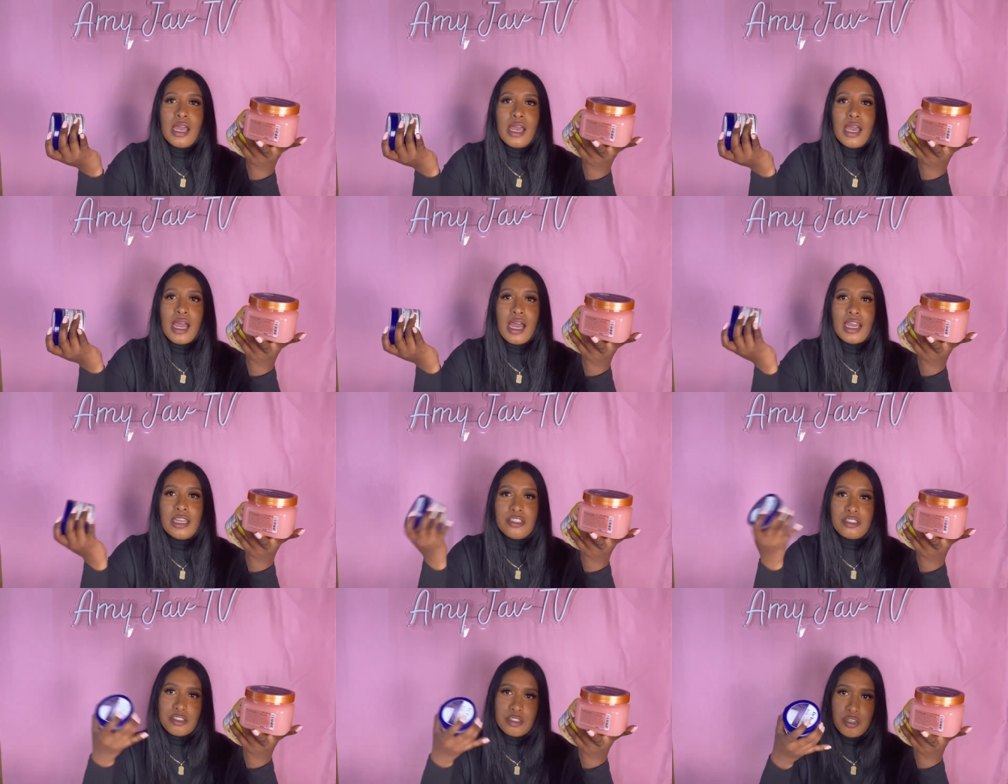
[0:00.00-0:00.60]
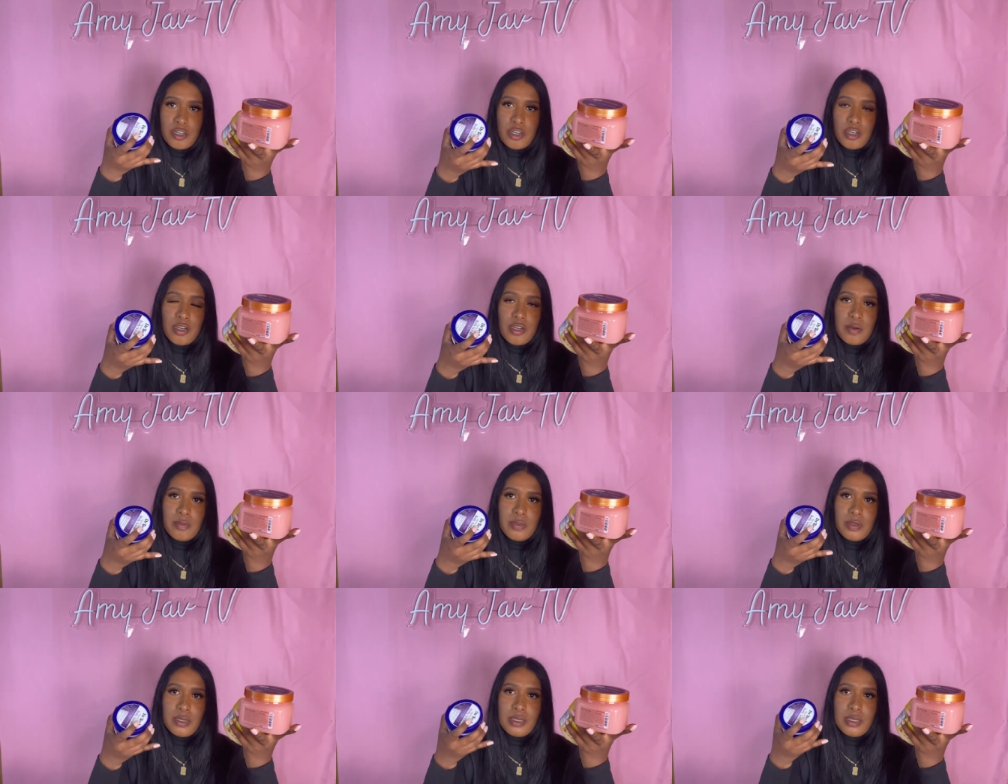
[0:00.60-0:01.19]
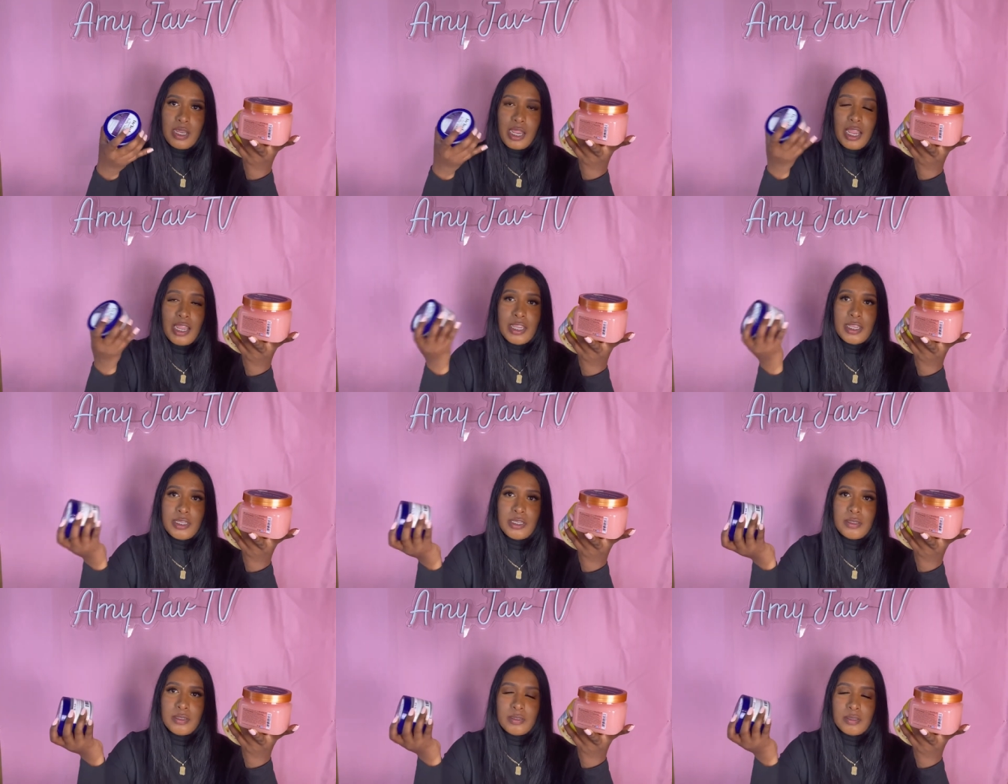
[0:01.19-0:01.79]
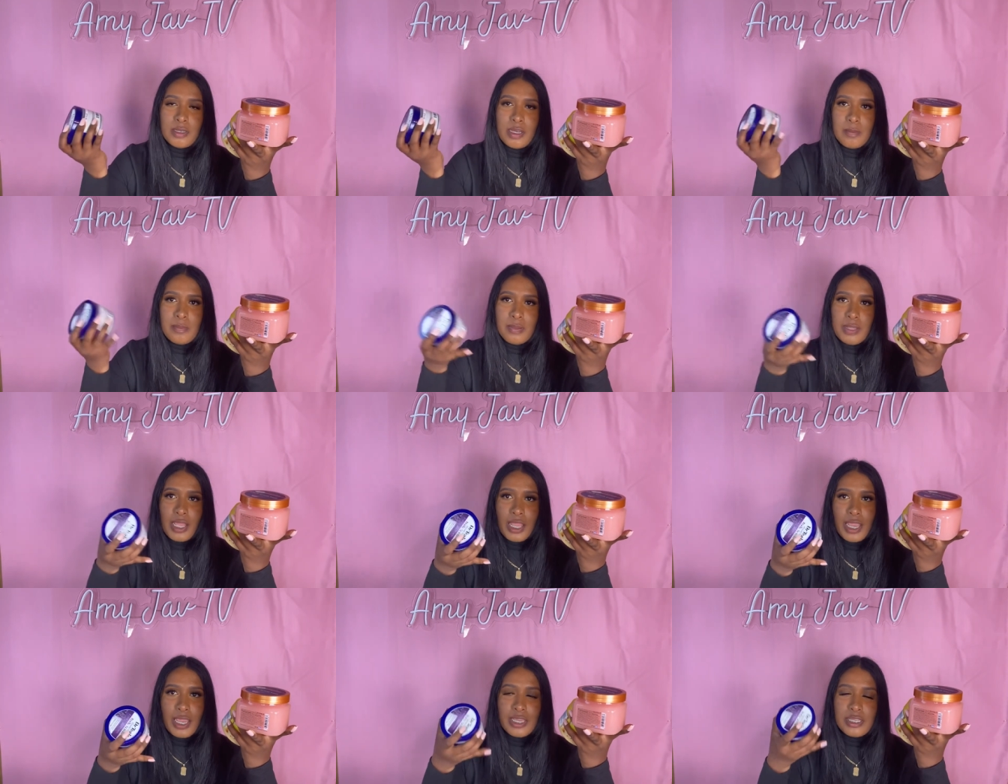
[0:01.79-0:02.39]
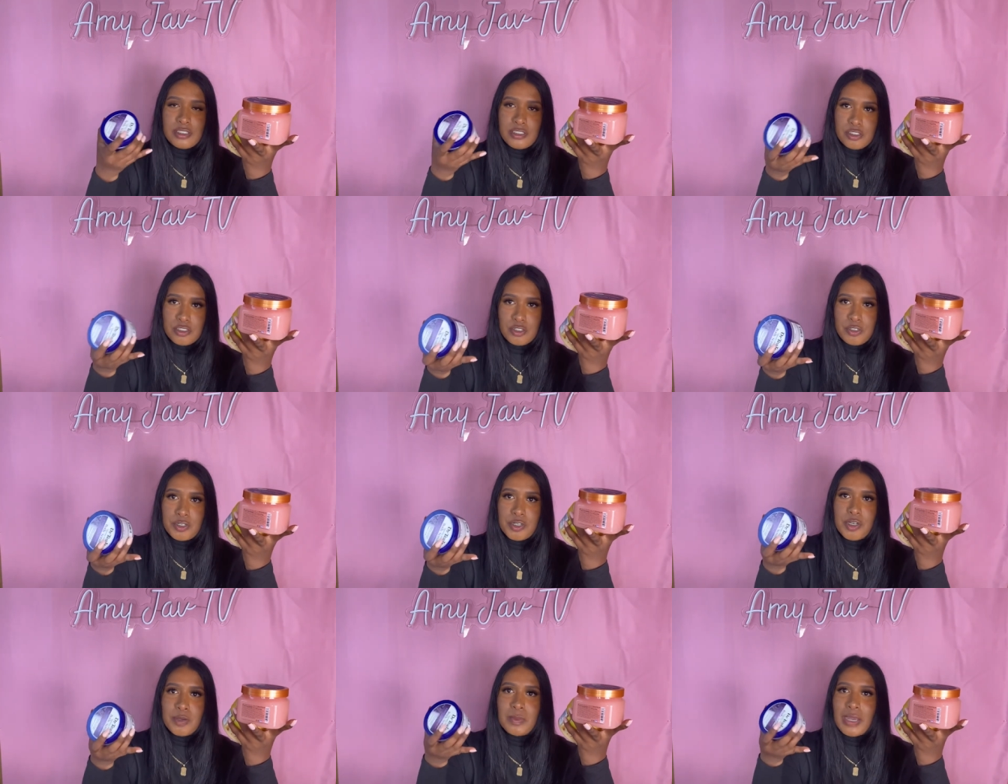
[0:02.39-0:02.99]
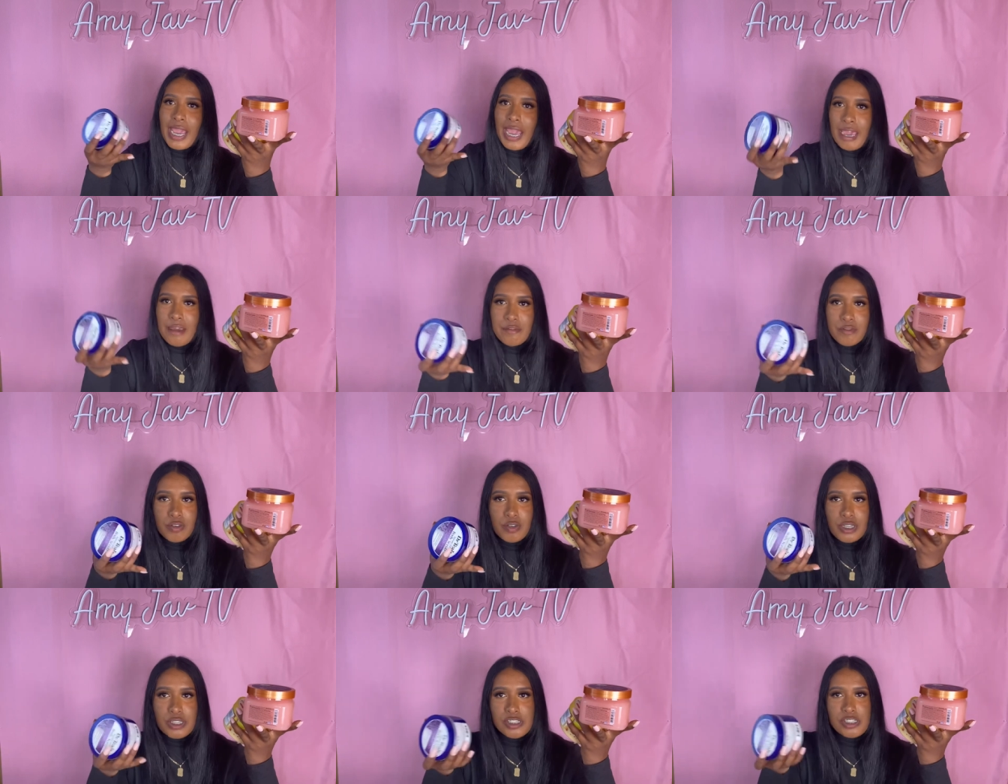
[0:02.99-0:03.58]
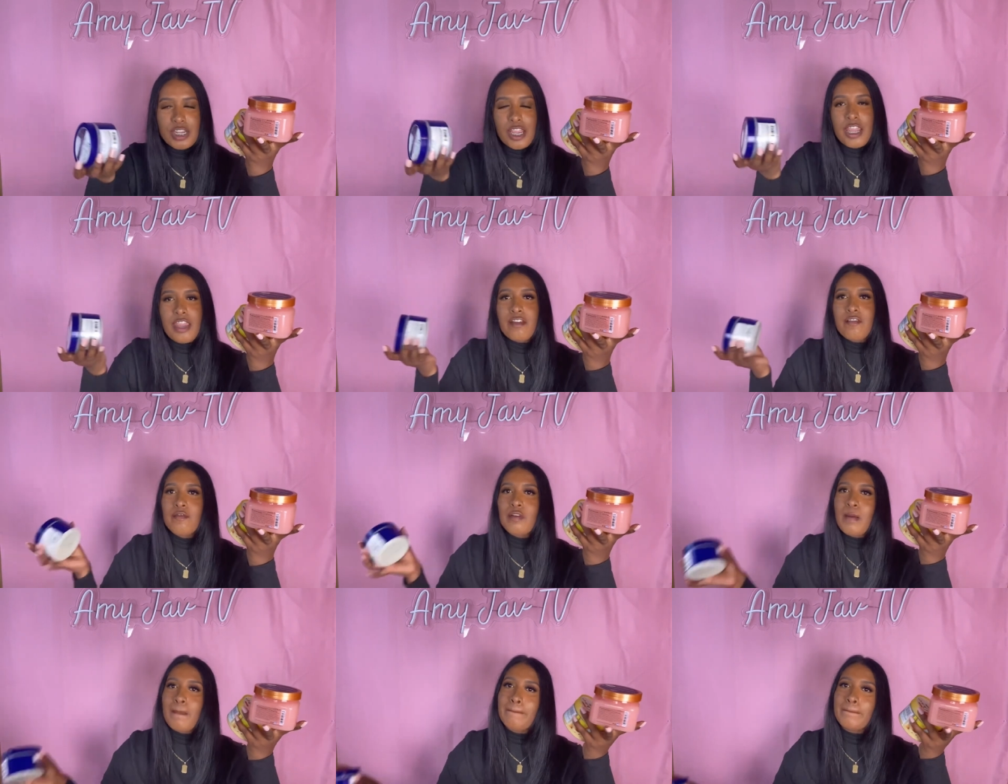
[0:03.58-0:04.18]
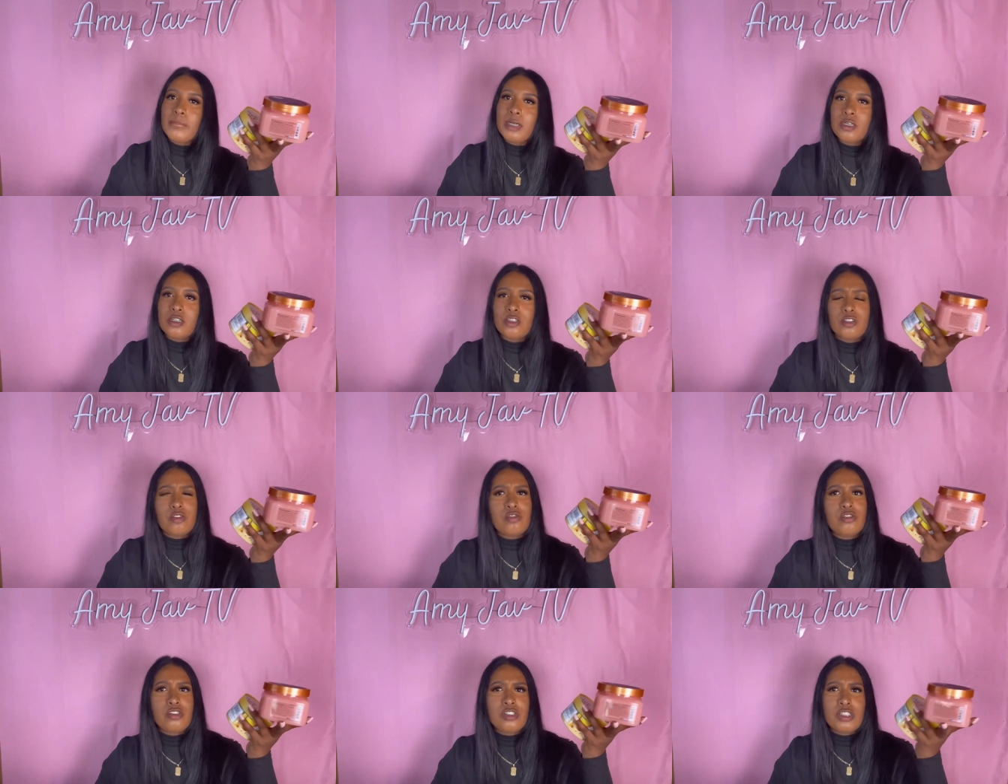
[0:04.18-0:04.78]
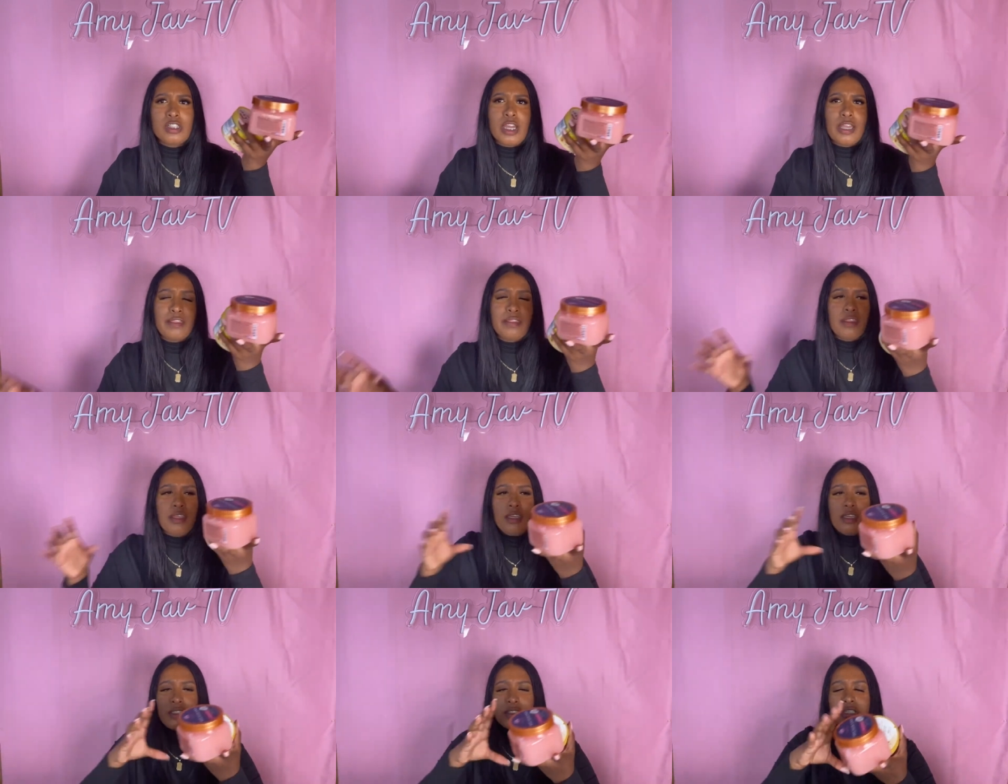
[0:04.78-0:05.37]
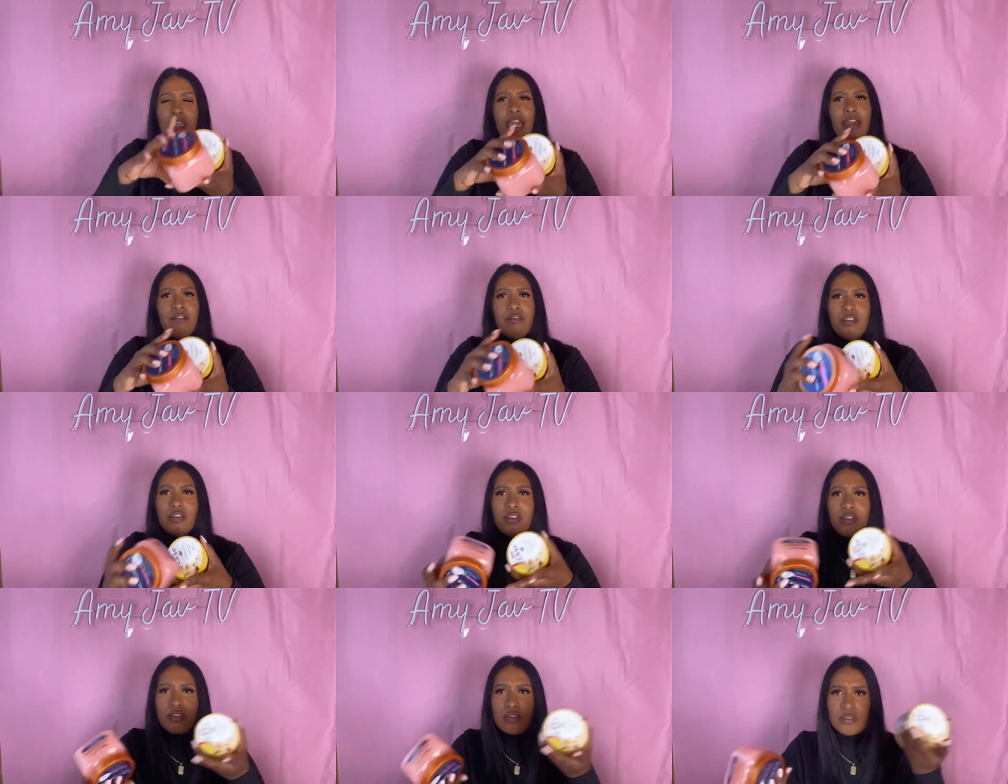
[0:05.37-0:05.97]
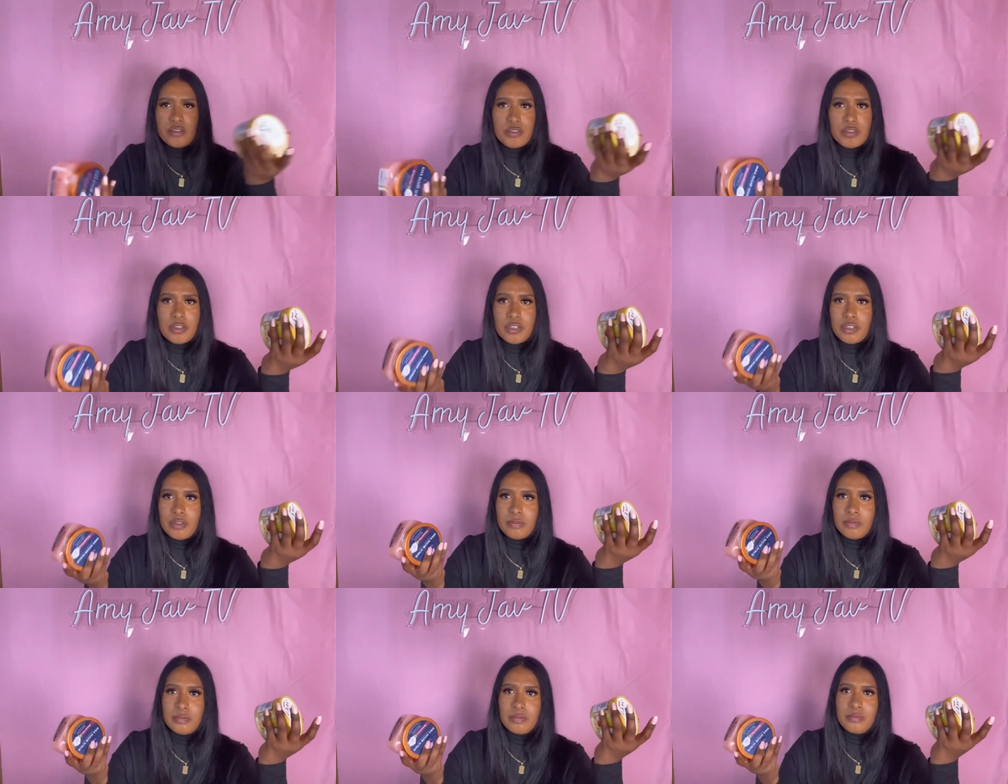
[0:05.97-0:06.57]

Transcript: I scrub, I apply and scrub after I shave, but usually I think it's after you scrub.